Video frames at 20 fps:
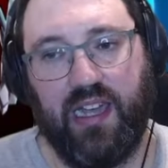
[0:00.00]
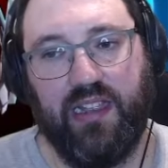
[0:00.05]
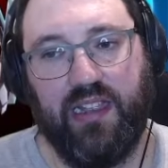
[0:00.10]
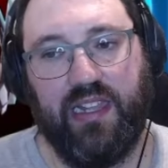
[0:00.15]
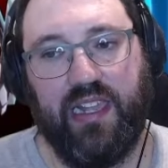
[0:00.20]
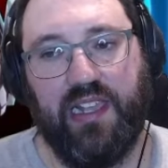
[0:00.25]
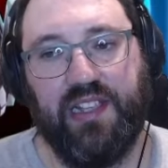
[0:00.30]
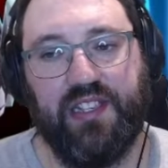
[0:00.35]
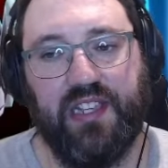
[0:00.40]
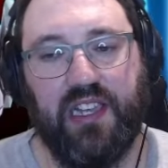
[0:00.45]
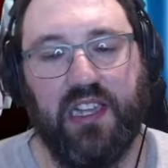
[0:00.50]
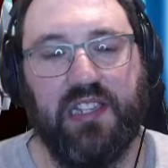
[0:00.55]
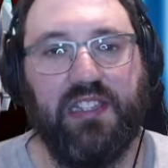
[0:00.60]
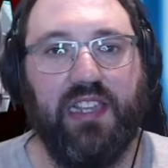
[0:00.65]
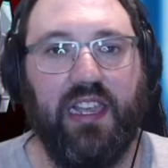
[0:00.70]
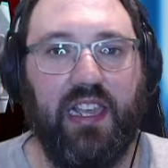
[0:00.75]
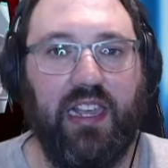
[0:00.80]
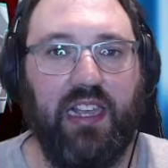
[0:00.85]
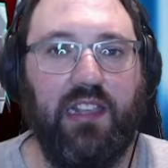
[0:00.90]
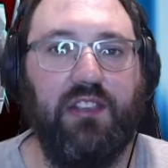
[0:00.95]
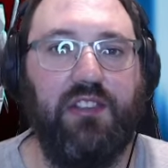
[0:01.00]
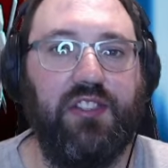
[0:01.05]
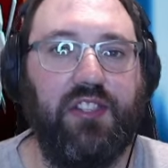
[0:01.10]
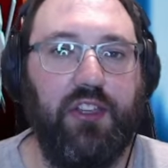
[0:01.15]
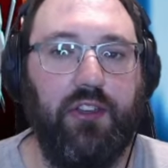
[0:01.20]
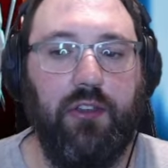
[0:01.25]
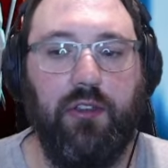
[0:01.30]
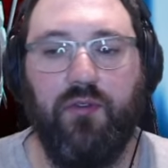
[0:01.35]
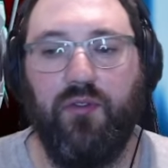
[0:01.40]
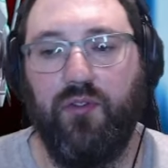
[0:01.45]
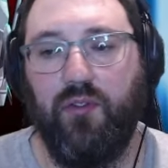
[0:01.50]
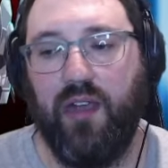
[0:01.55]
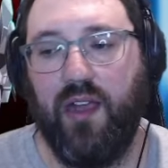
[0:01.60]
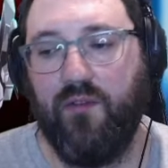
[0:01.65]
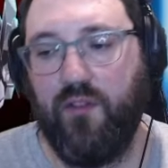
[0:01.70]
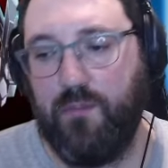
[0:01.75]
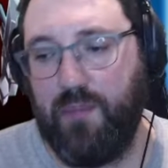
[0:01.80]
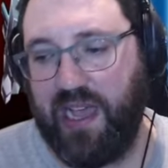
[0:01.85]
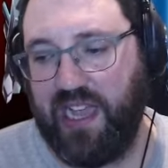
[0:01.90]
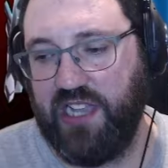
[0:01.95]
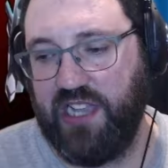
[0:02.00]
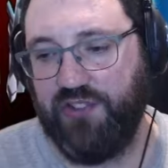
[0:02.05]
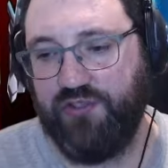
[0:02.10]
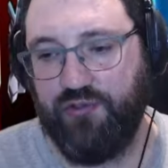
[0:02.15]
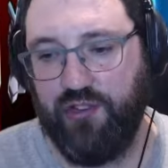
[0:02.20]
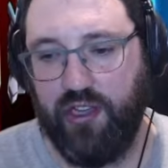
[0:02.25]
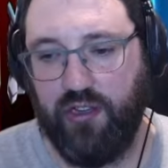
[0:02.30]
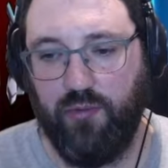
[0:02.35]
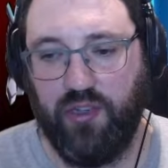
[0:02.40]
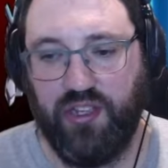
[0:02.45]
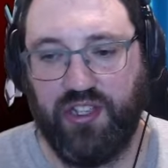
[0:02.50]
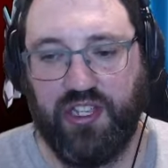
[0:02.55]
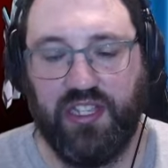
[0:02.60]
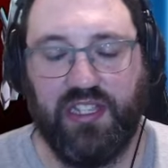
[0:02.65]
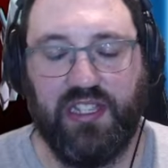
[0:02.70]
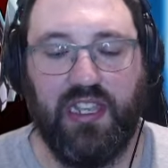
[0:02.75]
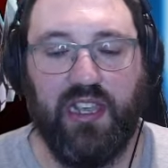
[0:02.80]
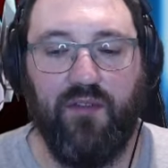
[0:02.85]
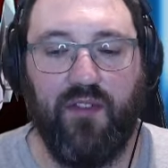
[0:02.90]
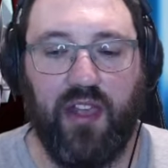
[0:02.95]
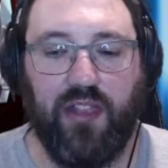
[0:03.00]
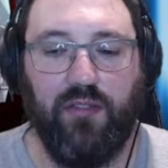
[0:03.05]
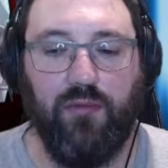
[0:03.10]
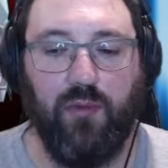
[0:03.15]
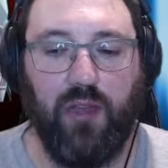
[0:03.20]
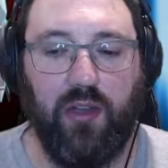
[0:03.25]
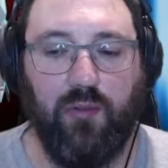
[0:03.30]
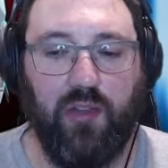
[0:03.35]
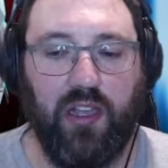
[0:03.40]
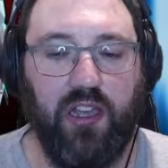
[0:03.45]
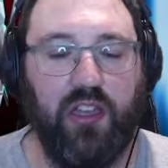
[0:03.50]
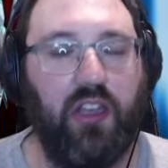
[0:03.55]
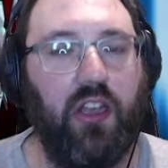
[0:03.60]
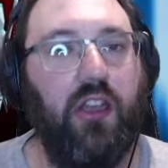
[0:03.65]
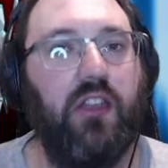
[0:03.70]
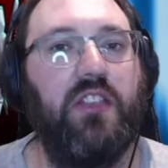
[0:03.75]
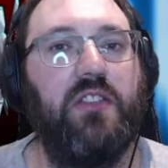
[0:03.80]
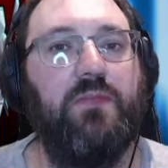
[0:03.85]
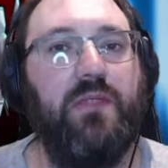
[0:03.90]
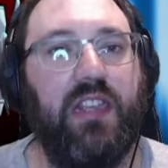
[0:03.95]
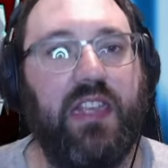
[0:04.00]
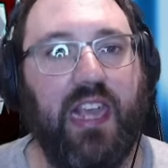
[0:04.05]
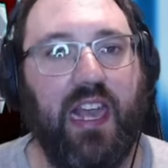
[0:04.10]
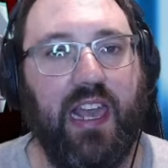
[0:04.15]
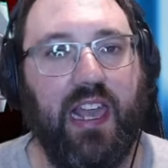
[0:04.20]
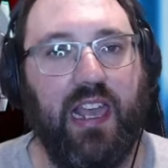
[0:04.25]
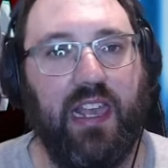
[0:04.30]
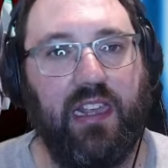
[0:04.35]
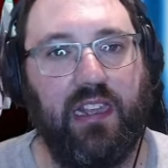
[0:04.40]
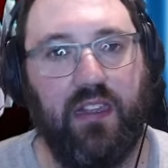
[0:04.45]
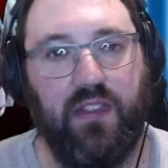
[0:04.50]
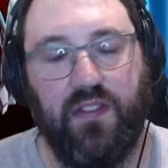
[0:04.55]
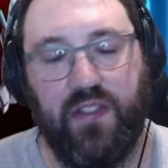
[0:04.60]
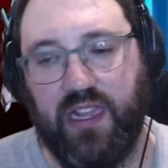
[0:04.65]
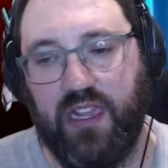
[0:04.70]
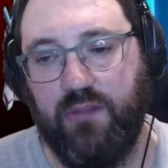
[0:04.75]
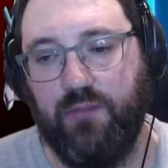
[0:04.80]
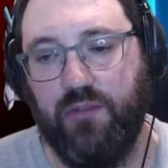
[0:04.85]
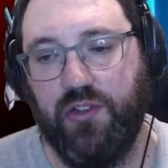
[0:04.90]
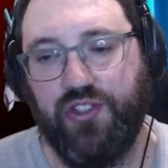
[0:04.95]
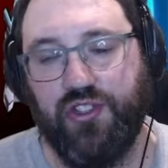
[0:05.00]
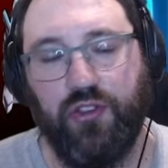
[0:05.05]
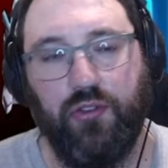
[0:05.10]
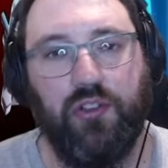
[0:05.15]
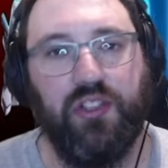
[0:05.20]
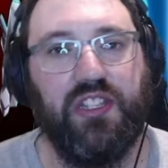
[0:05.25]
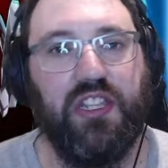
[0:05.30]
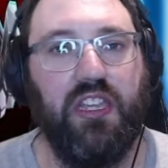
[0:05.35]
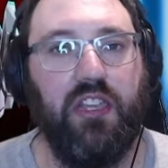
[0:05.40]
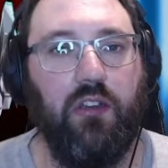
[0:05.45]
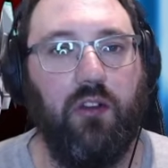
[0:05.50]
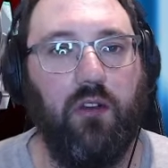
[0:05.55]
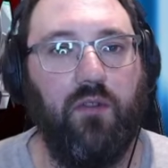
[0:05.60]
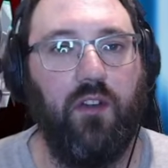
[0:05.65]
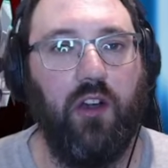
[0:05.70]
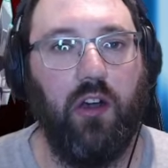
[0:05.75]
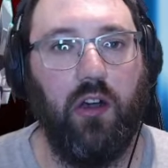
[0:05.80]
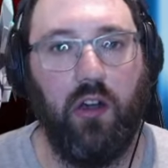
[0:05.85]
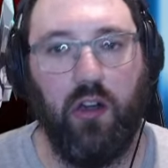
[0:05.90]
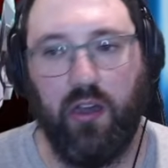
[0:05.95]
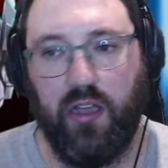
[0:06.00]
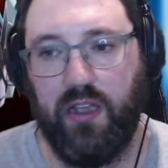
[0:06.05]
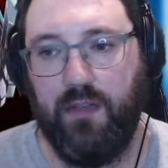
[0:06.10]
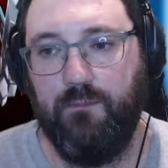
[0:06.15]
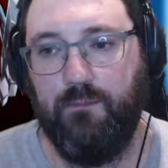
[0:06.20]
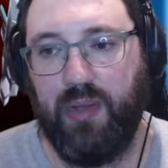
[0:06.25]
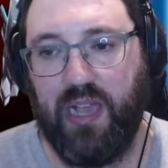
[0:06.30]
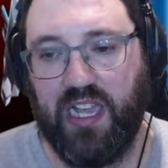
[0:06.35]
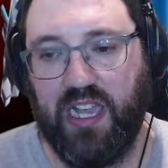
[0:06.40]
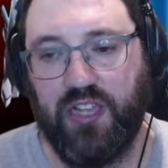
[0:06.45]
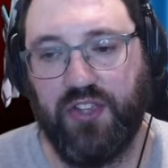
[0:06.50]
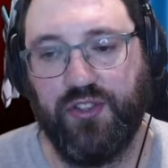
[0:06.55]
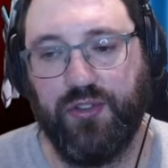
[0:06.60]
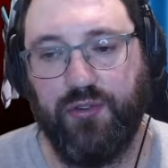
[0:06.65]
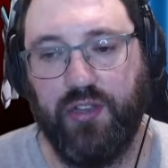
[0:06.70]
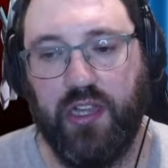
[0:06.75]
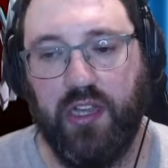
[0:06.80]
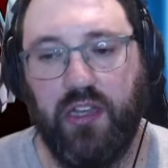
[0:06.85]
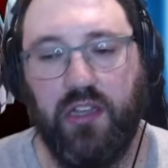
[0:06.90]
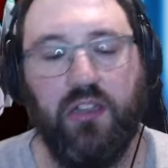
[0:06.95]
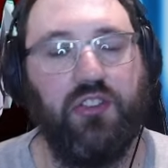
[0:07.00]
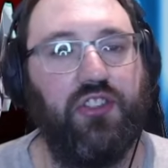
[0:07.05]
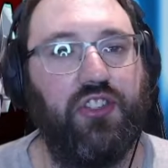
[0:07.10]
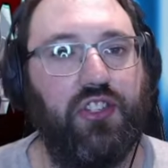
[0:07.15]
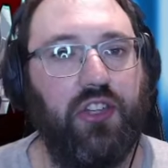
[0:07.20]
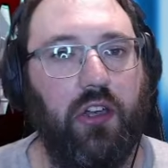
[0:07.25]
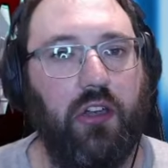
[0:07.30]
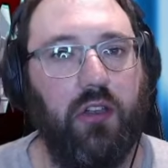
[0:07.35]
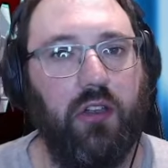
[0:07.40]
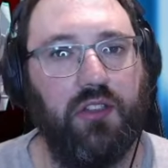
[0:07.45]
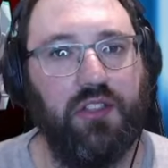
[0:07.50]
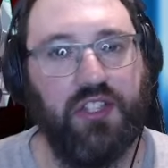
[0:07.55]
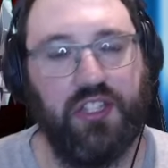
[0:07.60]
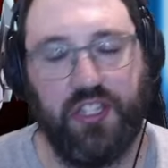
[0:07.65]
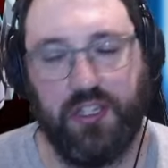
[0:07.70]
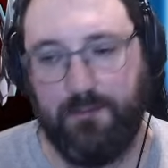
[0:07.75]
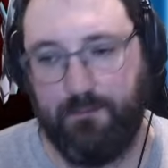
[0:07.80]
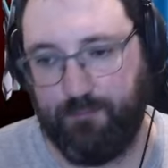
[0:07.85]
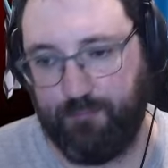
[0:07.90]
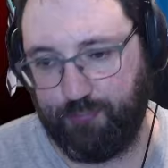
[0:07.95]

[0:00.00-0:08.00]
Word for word: leads us into Forever Patriot, which is the event where we are going to be getting the majority of our Iron Patriot shards